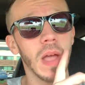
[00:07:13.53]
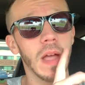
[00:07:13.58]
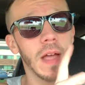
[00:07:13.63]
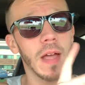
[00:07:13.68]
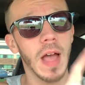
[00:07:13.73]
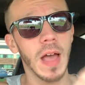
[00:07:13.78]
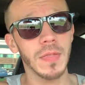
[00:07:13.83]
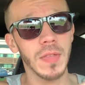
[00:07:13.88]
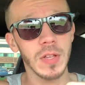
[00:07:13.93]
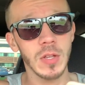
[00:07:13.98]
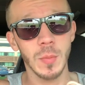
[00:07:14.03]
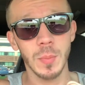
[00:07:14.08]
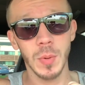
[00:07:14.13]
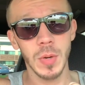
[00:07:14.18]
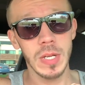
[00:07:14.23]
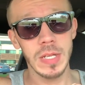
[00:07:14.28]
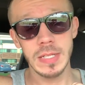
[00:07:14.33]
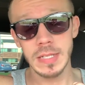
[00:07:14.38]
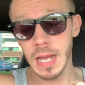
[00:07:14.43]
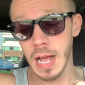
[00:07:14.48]
I think they're
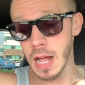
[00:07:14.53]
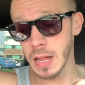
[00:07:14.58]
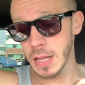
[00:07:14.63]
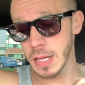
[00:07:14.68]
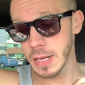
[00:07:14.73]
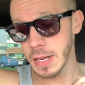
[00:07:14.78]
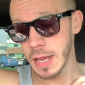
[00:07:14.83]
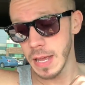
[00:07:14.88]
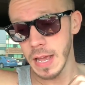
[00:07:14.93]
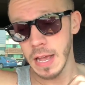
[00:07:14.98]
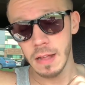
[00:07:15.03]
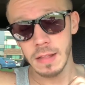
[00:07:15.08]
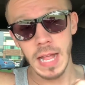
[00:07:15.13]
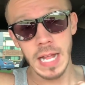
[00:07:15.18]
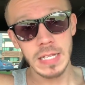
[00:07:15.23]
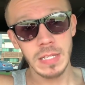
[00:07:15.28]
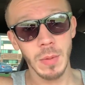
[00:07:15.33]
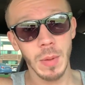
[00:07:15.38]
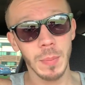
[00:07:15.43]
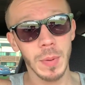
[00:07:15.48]
pretty solid.
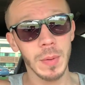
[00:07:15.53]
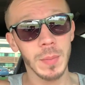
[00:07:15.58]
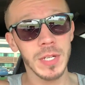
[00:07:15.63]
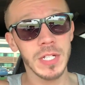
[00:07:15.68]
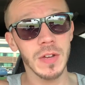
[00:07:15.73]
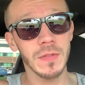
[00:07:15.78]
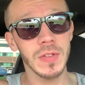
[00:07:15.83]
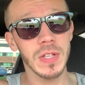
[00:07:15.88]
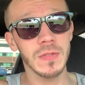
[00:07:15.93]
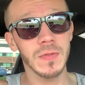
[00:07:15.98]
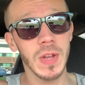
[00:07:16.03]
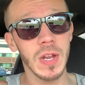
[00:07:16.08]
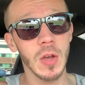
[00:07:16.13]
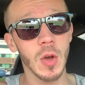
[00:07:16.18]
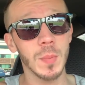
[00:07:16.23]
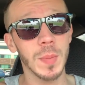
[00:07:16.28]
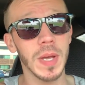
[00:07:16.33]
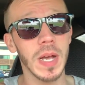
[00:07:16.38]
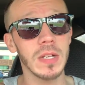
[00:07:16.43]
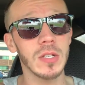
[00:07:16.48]
That's me pretty much it for this video.
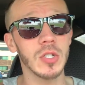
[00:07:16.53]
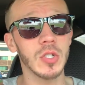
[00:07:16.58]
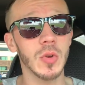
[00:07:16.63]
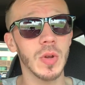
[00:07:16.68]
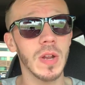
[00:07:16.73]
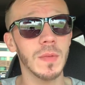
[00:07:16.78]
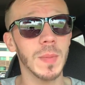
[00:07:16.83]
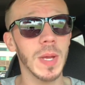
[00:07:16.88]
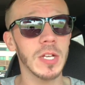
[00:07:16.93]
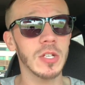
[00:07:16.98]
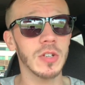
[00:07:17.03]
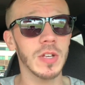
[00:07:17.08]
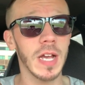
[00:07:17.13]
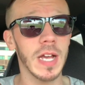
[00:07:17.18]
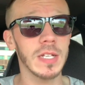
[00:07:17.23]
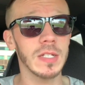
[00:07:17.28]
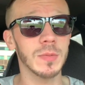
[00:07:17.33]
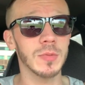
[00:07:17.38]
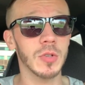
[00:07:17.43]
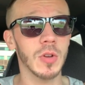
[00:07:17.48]
Hope you guys enjoyed it. Make sure you
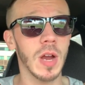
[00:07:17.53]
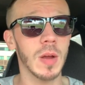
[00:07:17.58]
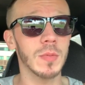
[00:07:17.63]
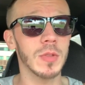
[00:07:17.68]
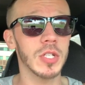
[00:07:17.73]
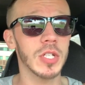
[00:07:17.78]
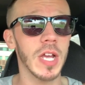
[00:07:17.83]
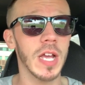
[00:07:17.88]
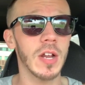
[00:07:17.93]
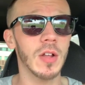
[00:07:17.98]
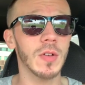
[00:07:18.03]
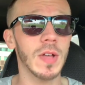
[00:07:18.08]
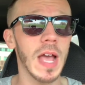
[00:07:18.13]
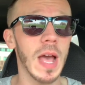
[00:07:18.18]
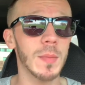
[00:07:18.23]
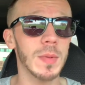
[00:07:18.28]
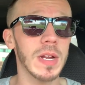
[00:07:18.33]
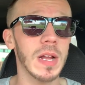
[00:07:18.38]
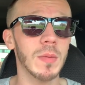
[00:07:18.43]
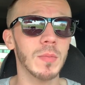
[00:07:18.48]
guys subscribe to the channel.
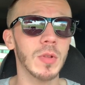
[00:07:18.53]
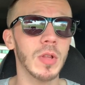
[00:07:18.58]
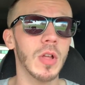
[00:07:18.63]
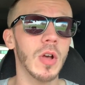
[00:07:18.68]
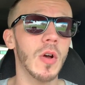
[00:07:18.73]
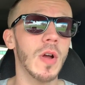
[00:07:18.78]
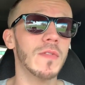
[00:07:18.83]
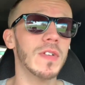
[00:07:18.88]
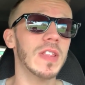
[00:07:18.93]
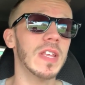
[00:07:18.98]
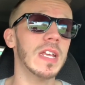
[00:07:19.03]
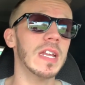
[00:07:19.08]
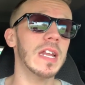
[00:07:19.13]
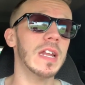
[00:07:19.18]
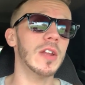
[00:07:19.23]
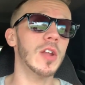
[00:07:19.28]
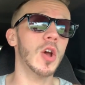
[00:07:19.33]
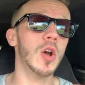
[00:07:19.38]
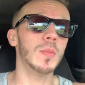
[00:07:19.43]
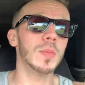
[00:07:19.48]
Comment down below everything you
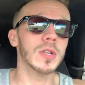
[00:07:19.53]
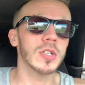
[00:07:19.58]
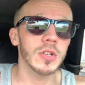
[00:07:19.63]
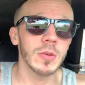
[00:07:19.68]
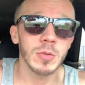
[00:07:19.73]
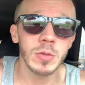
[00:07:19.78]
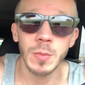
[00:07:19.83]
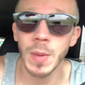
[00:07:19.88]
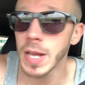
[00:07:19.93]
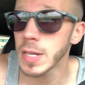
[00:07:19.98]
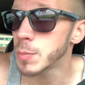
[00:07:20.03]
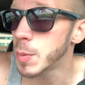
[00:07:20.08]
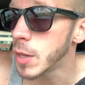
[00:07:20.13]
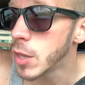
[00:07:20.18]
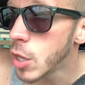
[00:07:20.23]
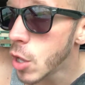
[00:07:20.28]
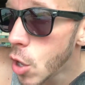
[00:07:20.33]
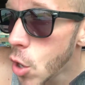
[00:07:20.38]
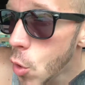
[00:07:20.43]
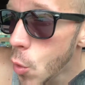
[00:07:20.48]
need to know. In the description box
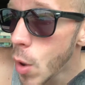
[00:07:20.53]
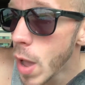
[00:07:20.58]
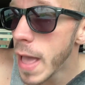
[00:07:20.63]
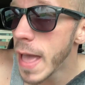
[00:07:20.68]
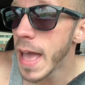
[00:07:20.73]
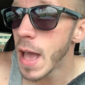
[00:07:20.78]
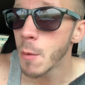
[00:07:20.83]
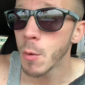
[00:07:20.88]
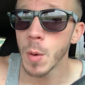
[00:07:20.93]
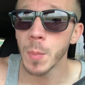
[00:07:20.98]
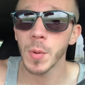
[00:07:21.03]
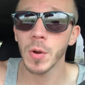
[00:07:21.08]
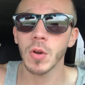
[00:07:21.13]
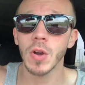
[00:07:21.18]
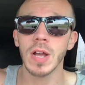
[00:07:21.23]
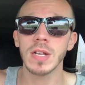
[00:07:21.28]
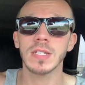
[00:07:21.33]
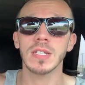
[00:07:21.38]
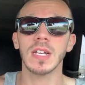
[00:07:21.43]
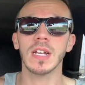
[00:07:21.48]
below. We're
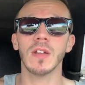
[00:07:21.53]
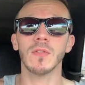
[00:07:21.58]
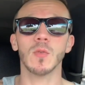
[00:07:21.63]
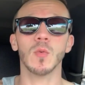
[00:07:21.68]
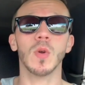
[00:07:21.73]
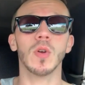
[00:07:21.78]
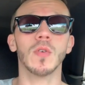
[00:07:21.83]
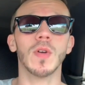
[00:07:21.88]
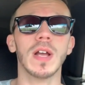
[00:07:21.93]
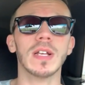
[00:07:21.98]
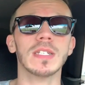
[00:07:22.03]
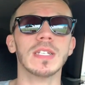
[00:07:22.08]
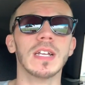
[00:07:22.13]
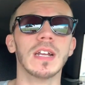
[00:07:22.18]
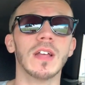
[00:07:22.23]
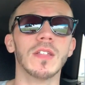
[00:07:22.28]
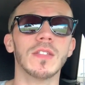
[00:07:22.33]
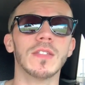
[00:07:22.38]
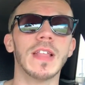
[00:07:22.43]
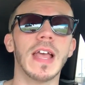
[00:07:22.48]
progressing and never regressing. And
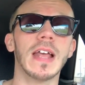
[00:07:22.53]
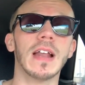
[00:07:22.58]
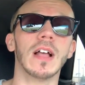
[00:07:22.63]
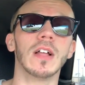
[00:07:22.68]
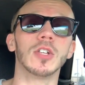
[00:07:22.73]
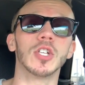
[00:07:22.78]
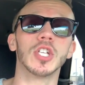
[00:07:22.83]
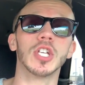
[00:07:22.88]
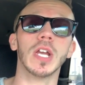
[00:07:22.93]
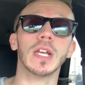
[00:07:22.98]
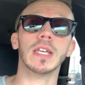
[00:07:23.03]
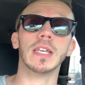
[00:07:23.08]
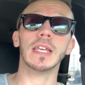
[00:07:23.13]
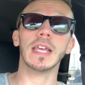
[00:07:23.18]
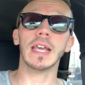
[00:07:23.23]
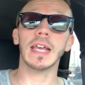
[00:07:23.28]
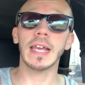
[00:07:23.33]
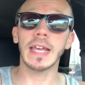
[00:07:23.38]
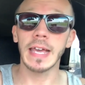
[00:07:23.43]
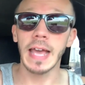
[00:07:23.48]
other than that, I'll check
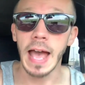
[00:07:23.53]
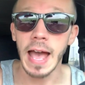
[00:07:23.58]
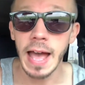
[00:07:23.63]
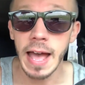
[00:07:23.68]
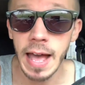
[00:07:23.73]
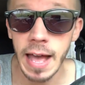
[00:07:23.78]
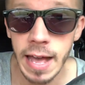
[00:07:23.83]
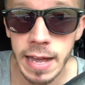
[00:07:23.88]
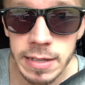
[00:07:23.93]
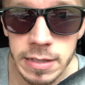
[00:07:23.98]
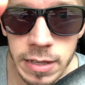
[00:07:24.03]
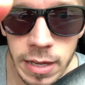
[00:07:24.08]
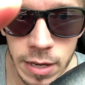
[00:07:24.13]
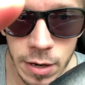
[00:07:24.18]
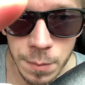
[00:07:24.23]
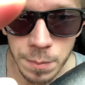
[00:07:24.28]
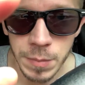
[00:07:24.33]
you guys later.